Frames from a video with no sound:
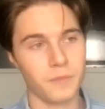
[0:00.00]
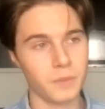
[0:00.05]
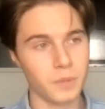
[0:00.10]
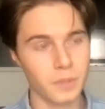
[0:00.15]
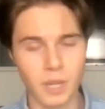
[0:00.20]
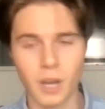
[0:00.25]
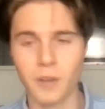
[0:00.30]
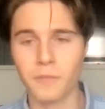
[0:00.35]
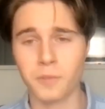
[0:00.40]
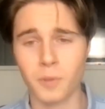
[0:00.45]

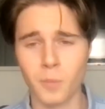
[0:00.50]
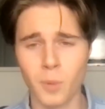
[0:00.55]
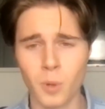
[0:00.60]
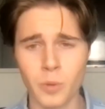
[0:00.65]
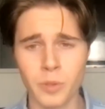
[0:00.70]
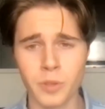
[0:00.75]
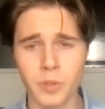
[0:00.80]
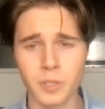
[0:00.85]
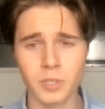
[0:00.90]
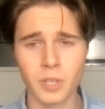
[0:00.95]
comfortable
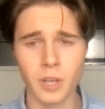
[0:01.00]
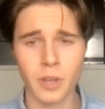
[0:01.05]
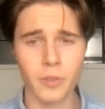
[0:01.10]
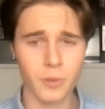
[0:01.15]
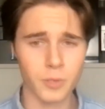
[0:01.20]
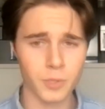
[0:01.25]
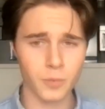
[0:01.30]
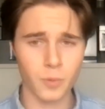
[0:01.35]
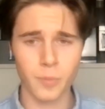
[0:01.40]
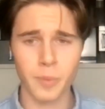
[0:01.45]
with each other
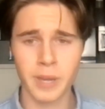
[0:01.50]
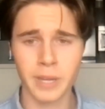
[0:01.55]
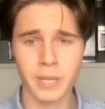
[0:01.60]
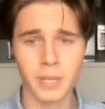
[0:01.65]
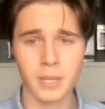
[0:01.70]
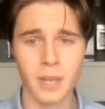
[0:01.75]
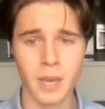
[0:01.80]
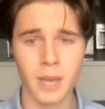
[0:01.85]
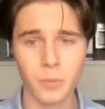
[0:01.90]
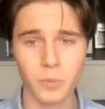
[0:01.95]
is Rebecca
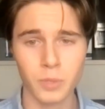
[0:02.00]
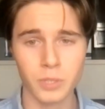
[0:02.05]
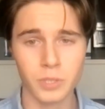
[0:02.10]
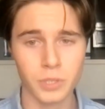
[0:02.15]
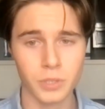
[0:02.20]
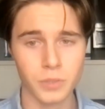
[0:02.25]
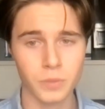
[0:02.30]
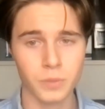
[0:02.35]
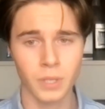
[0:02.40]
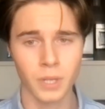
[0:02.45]
and I would
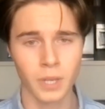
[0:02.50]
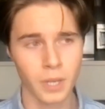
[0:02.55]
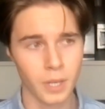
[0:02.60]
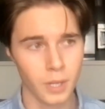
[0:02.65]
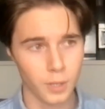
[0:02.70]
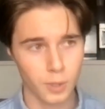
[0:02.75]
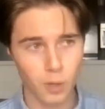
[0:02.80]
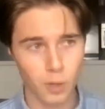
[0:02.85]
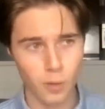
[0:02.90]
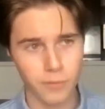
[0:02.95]
just
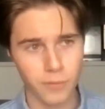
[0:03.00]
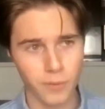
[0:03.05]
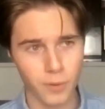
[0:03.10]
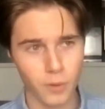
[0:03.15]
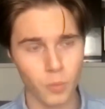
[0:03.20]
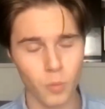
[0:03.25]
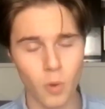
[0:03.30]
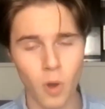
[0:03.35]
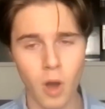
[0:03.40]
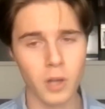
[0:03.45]
go for
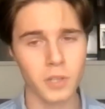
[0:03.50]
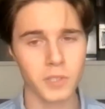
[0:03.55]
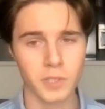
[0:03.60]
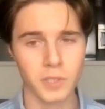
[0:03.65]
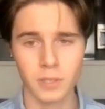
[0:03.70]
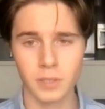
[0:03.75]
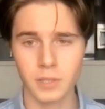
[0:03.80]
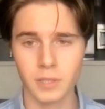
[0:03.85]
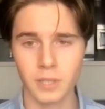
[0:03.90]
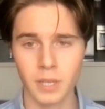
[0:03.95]
walks
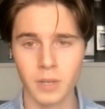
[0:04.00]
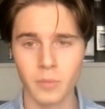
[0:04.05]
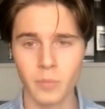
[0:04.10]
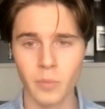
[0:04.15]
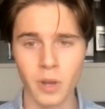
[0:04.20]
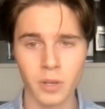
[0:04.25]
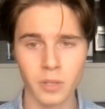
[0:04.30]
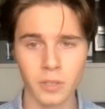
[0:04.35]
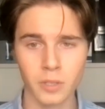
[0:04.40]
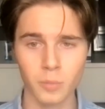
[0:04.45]
on Santa
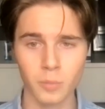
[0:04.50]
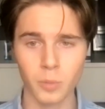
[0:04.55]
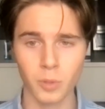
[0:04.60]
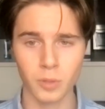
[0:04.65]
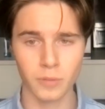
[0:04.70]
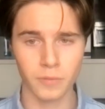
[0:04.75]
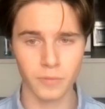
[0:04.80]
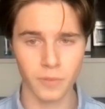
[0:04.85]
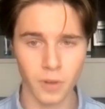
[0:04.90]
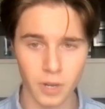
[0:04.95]
Monica
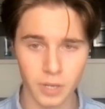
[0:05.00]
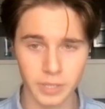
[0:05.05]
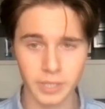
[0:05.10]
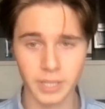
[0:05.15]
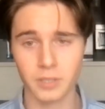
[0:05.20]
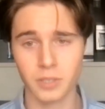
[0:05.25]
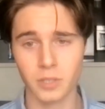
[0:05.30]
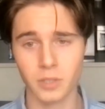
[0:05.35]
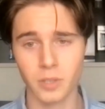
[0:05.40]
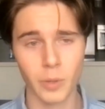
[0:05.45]
Boulevard,
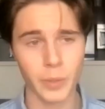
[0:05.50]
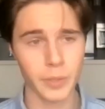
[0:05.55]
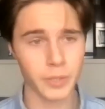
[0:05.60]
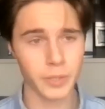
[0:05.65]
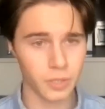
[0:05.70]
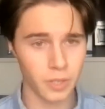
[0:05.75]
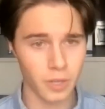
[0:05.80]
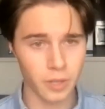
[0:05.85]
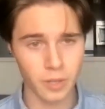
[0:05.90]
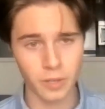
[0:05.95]
get to know
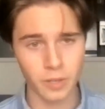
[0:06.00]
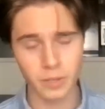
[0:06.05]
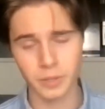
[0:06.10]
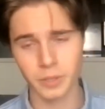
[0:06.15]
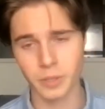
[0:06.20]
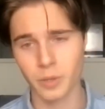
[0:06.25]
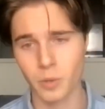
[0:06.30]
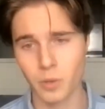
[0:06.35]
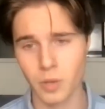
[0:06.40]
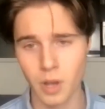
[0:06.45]
each other,
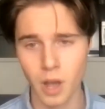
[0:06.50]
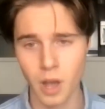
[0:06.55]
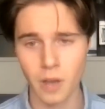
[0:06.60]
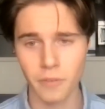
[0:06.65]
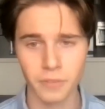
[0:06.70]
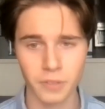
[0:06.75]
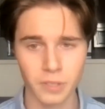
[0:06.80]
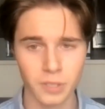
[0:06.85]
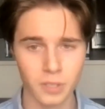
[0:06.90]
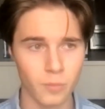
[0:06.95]
you know,
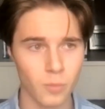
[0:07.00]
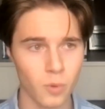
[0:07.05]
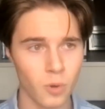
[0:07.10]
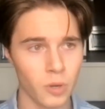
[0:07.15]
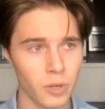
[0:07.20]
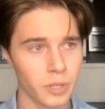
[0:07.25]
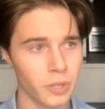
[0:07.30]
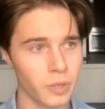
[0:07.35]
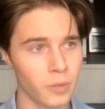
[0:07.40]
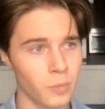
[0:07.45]
coffee in the
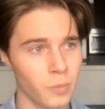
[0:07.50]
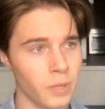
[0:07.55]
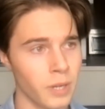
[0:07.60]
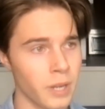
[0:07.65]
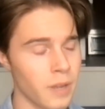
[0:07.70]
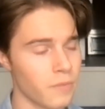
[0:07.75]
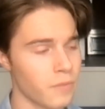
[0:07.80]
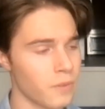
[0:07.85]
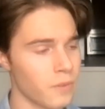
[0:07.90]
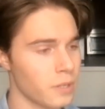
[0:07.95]
morning or
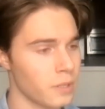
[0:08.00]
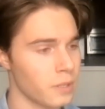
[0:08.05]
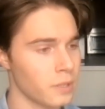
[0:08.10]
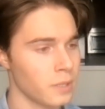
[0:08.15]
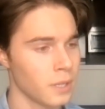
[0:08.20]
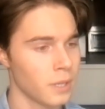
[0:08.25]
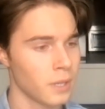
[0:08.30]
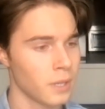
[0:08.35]
whatever. And